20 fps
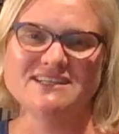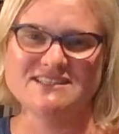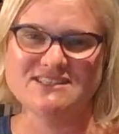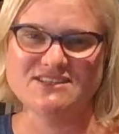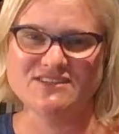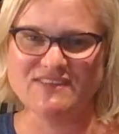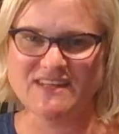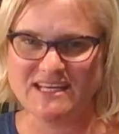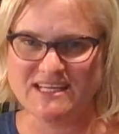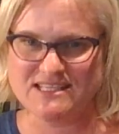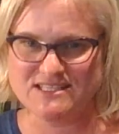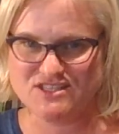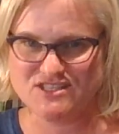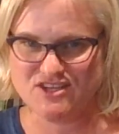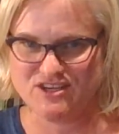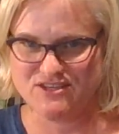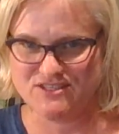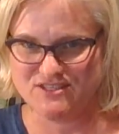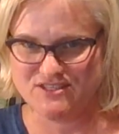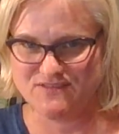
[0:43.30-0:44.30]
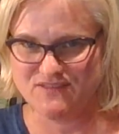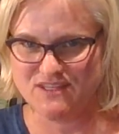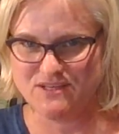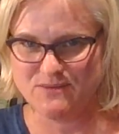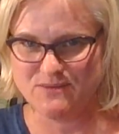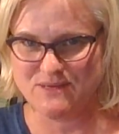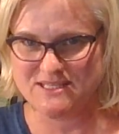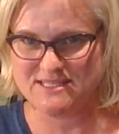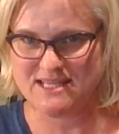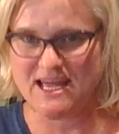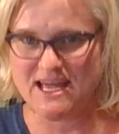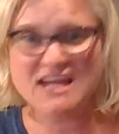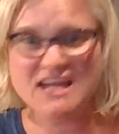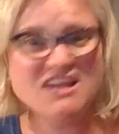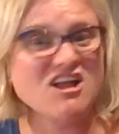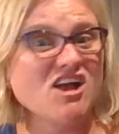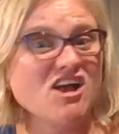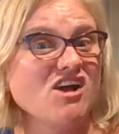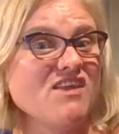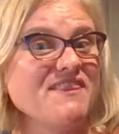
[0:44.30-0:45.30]
it's on the east coast of the USA, and
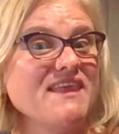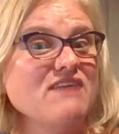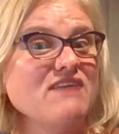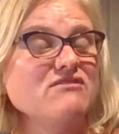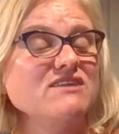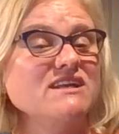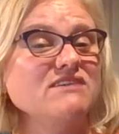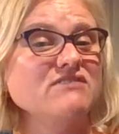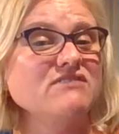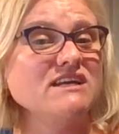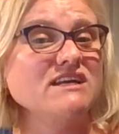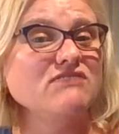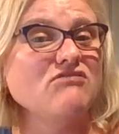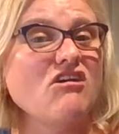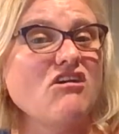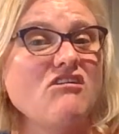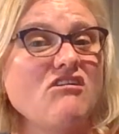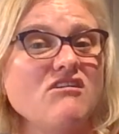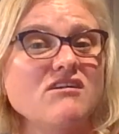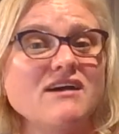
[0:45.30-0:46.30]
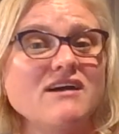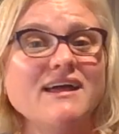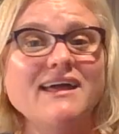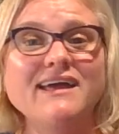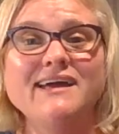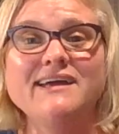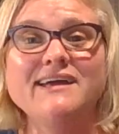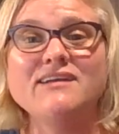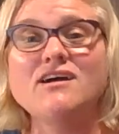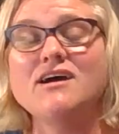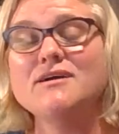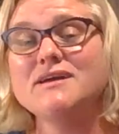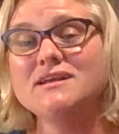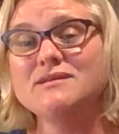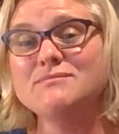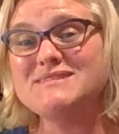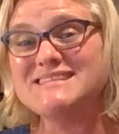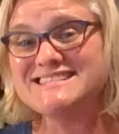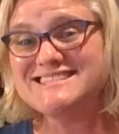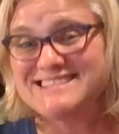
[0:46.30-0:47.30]
I got that really, really wrong. And I'm going
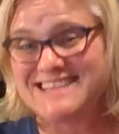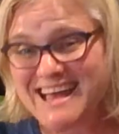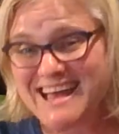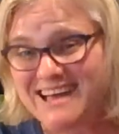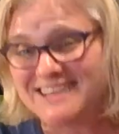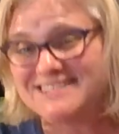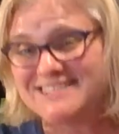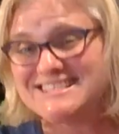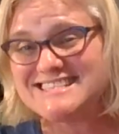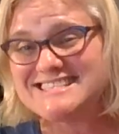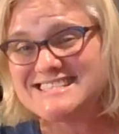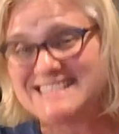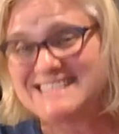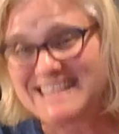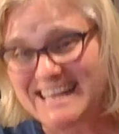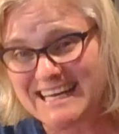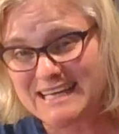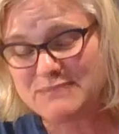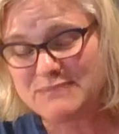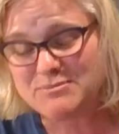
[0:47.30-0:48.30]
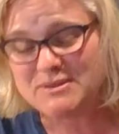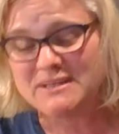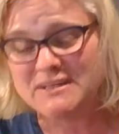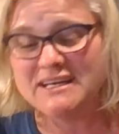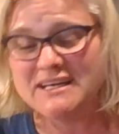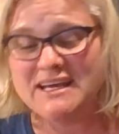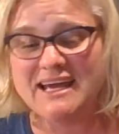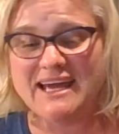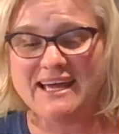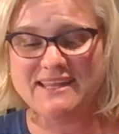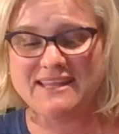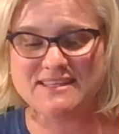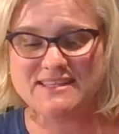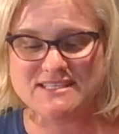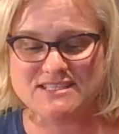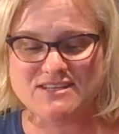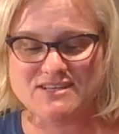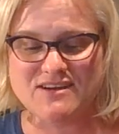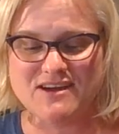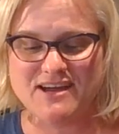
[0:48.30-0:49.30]
to be sound asleep at the
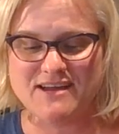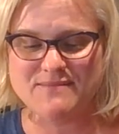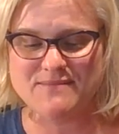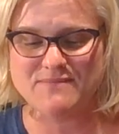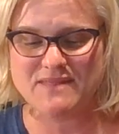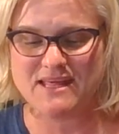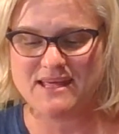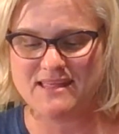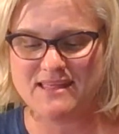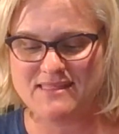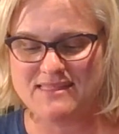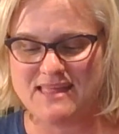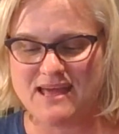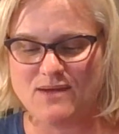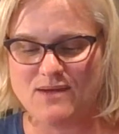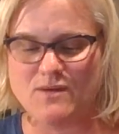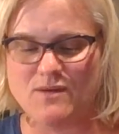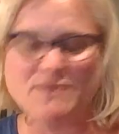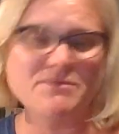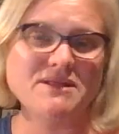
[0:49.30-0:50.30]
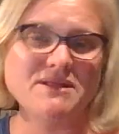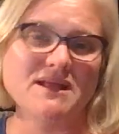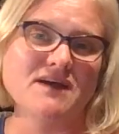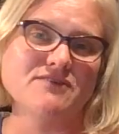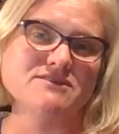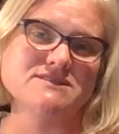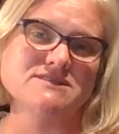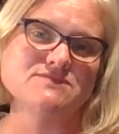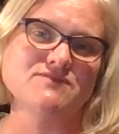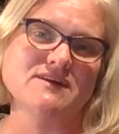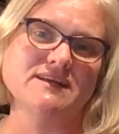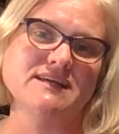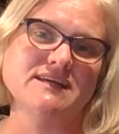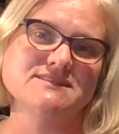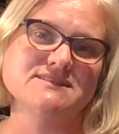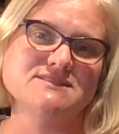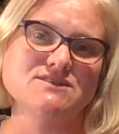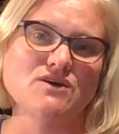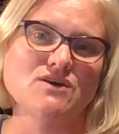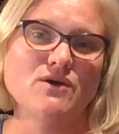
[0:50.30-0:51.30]
time that that webinar is running.
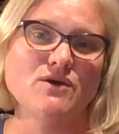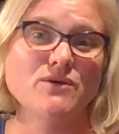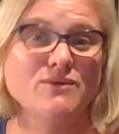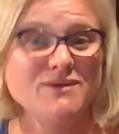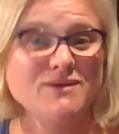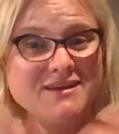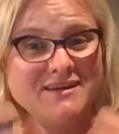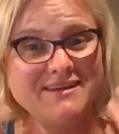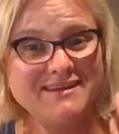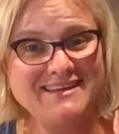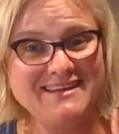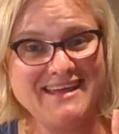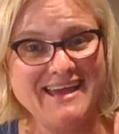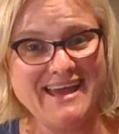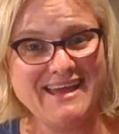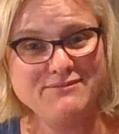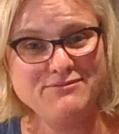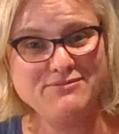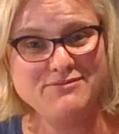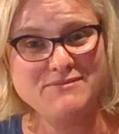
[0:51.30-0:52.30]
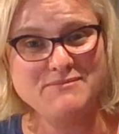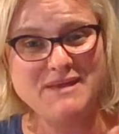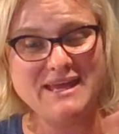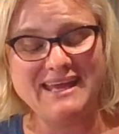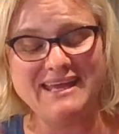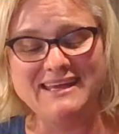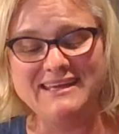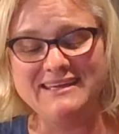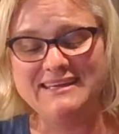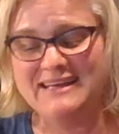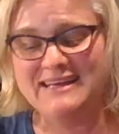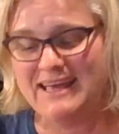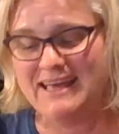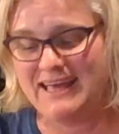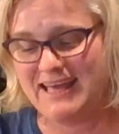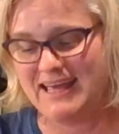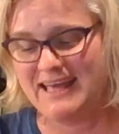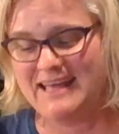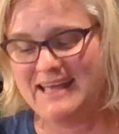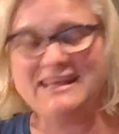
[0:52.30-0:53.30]
So, yay for me,
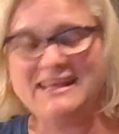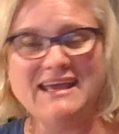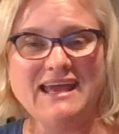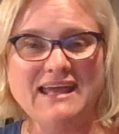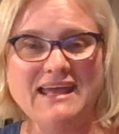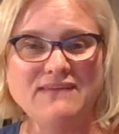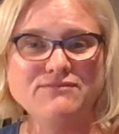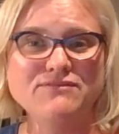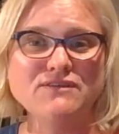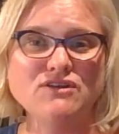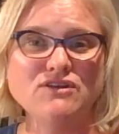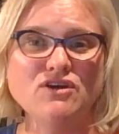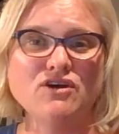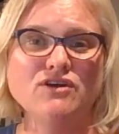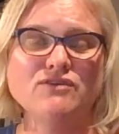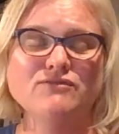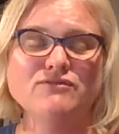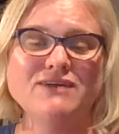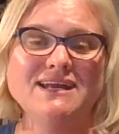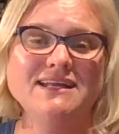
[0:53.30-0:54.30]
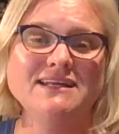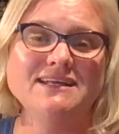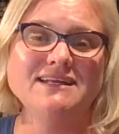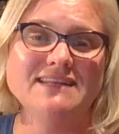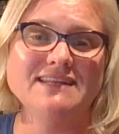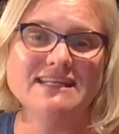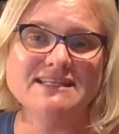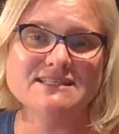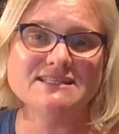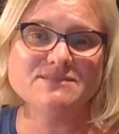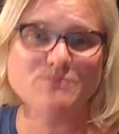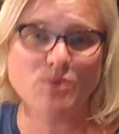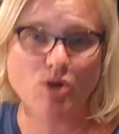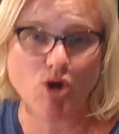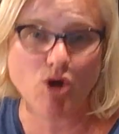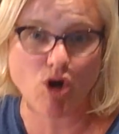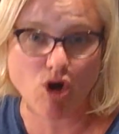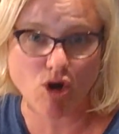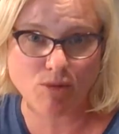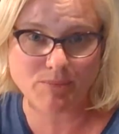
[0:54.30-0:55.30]
and yay for not reading things
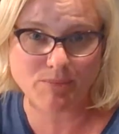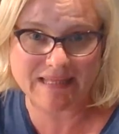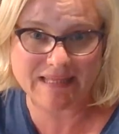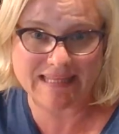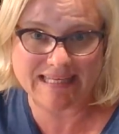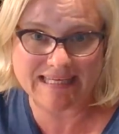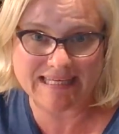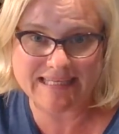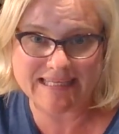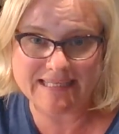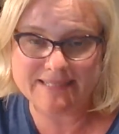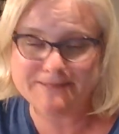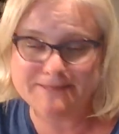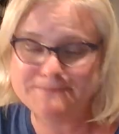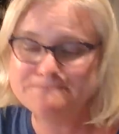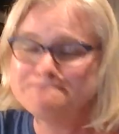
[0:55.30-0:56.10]
properly